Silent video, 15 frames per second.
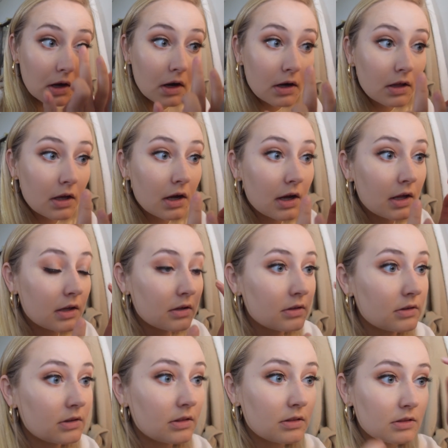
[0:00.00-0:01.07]
of got
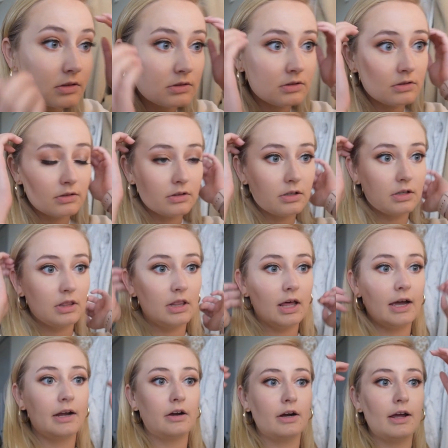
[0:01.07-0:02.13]
the
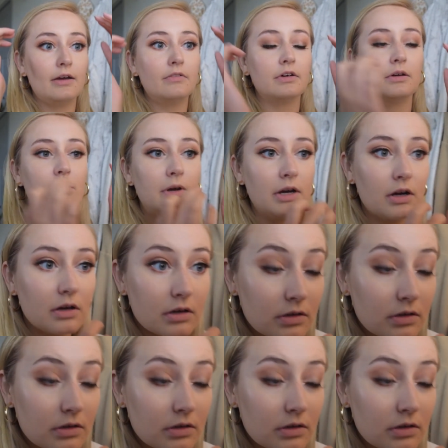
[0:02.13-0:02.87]
liner everywhere.